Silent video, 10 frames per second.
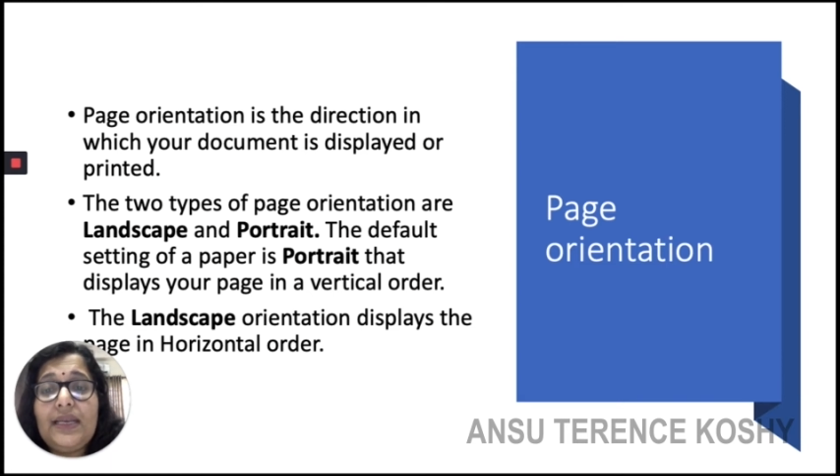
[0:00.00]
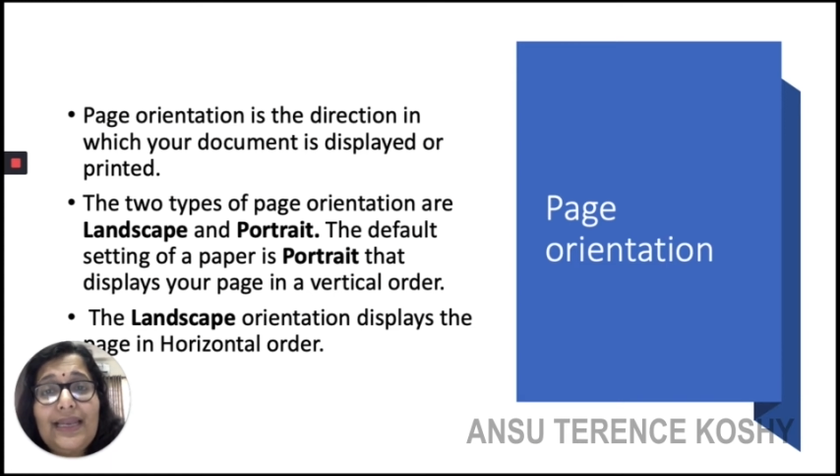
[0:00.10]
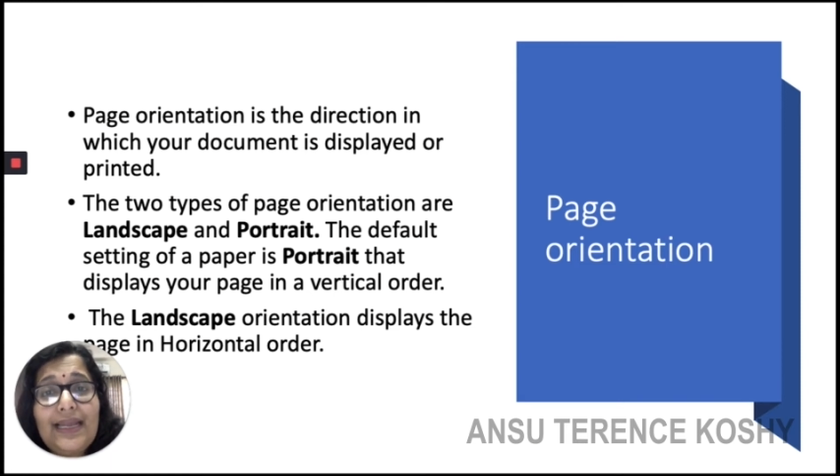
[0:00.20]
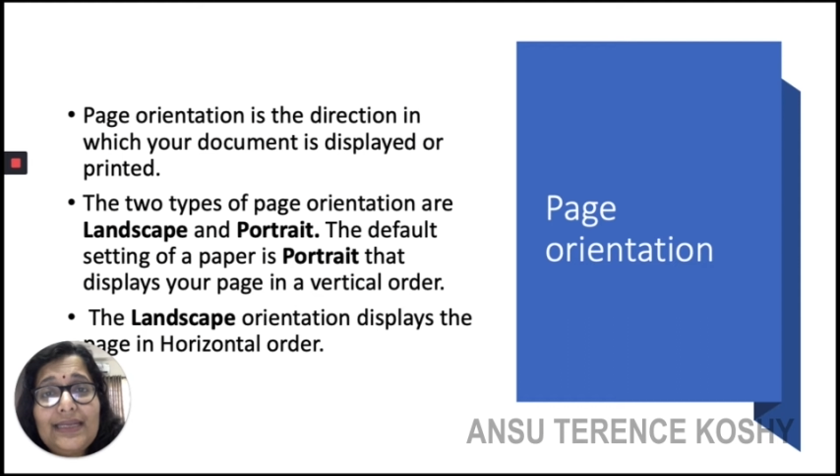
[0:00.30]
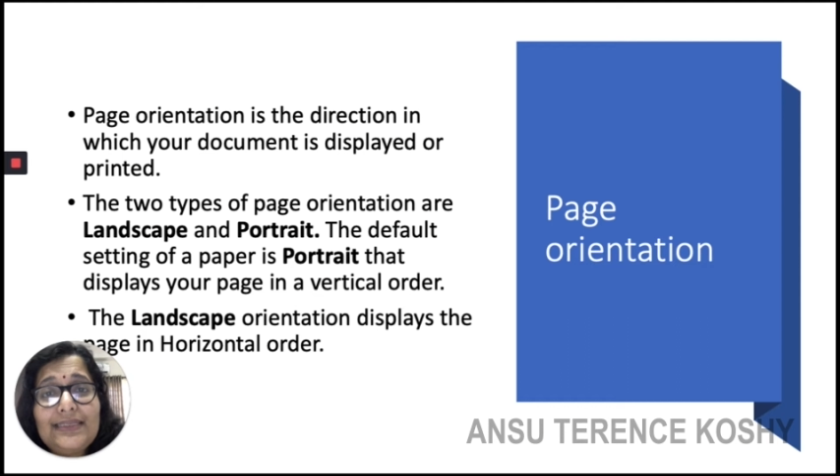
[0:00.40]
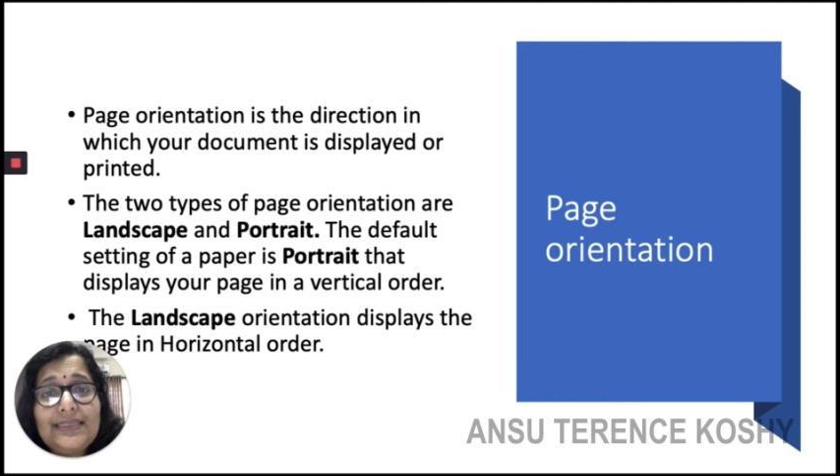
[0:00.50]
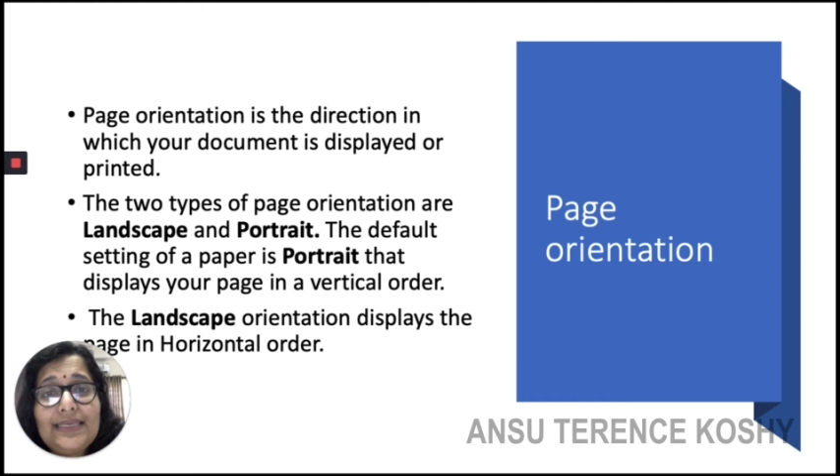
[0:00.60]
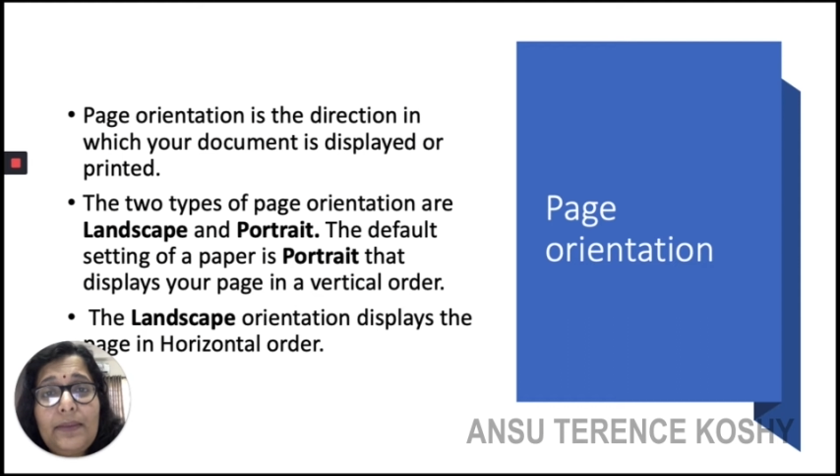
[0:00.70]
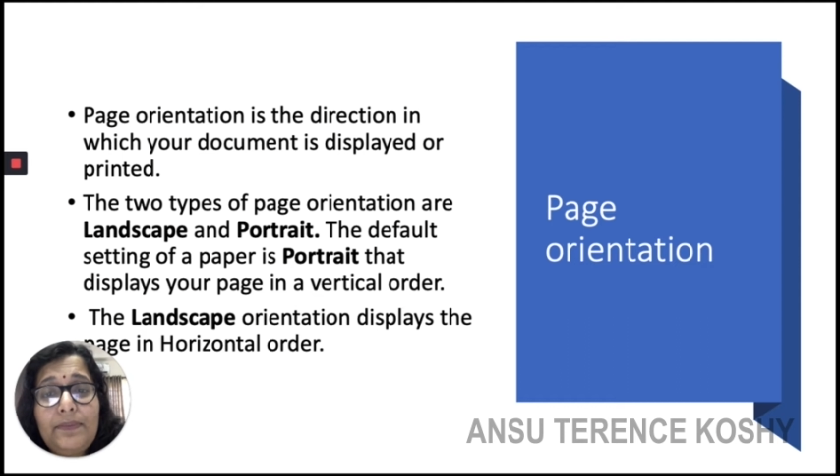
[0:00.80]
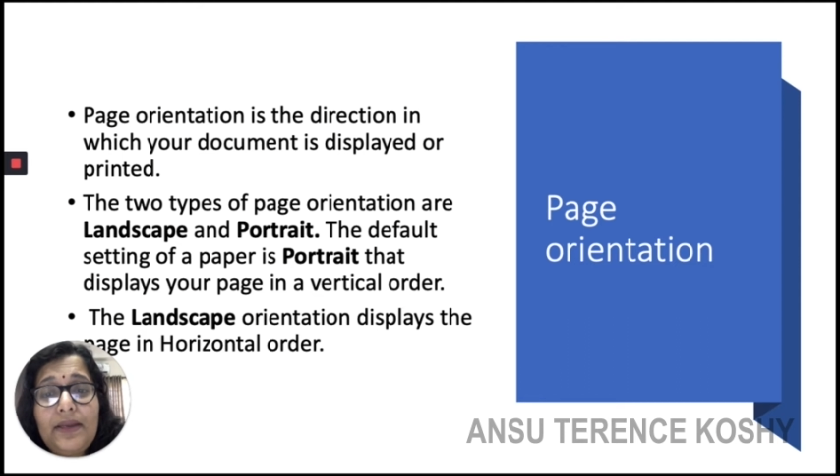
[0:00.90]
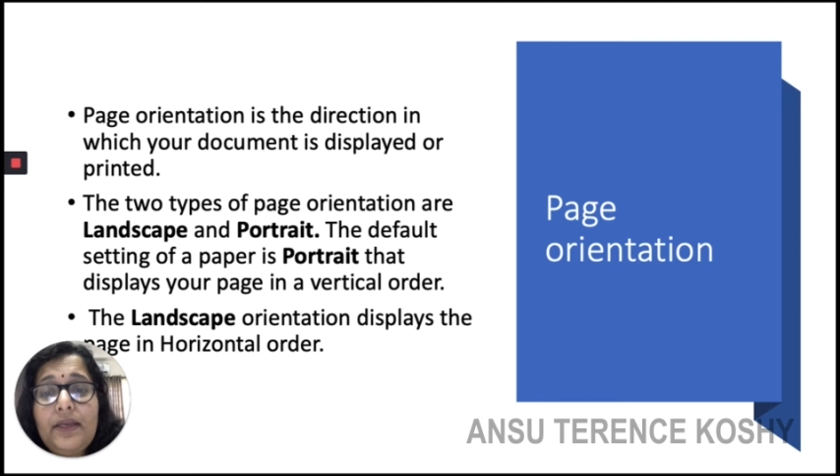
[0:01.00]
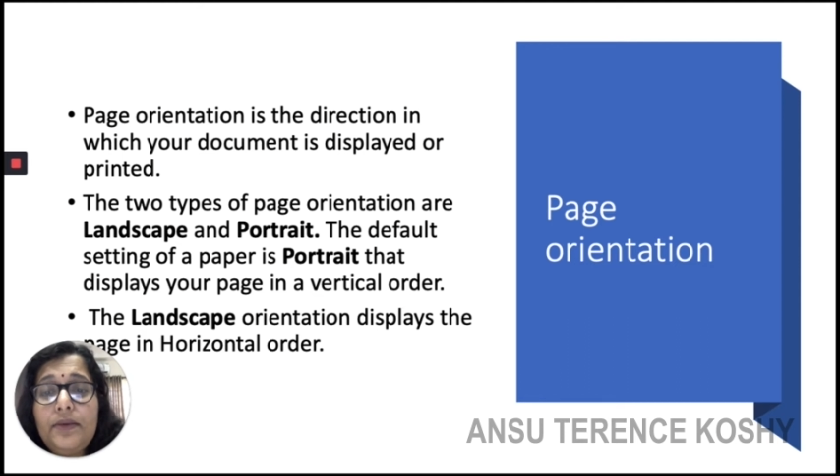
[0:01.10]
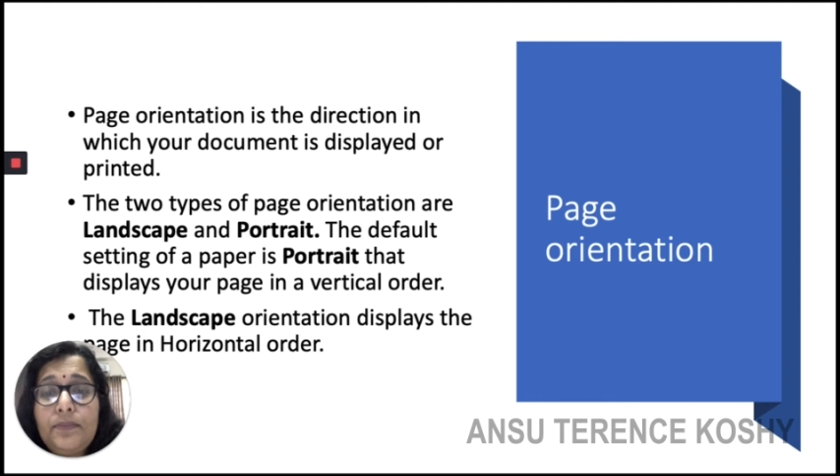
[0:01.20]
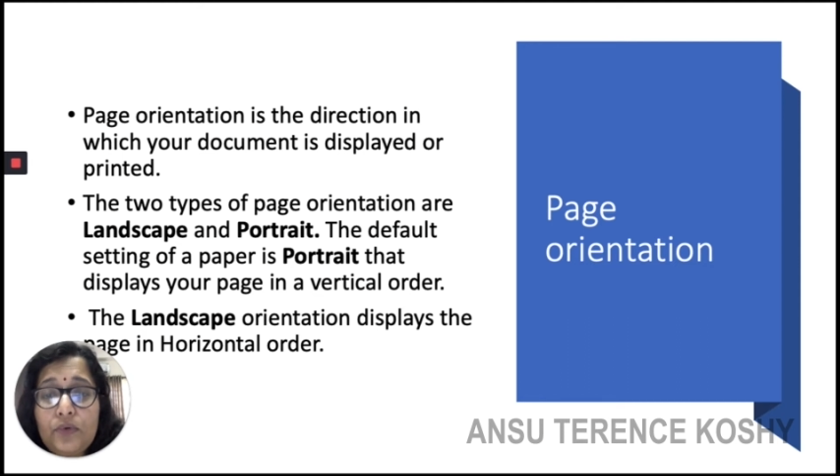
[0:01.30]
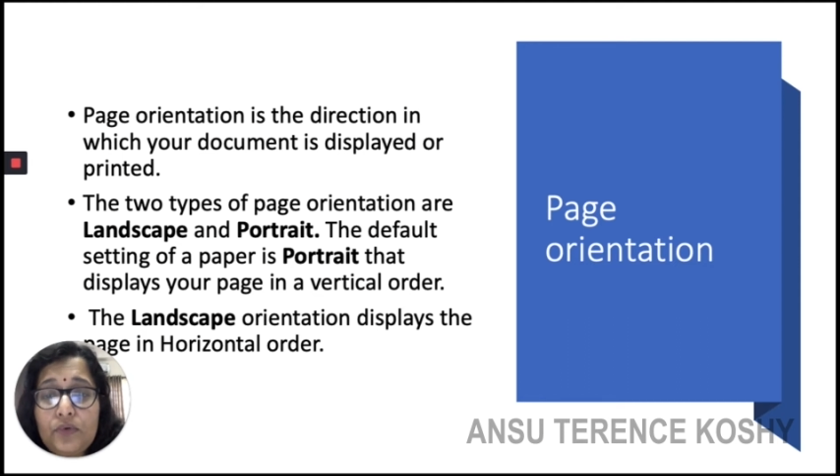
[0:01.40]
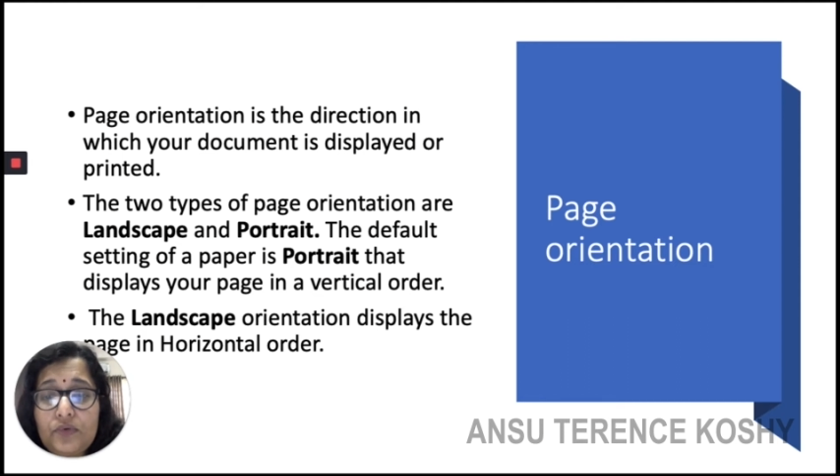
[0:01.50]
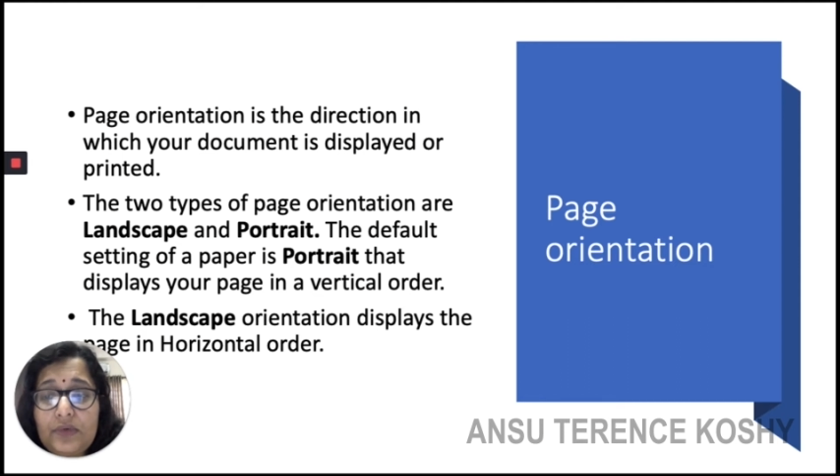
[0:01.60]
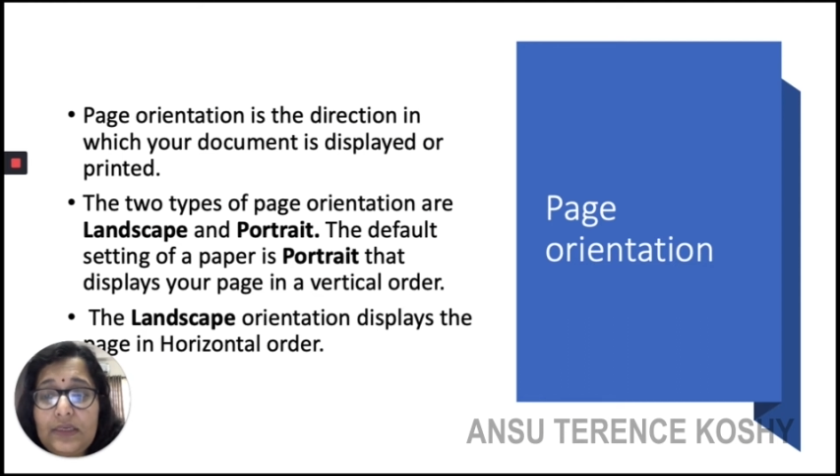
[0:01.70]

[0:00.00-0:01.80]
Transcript: landscape and portrait.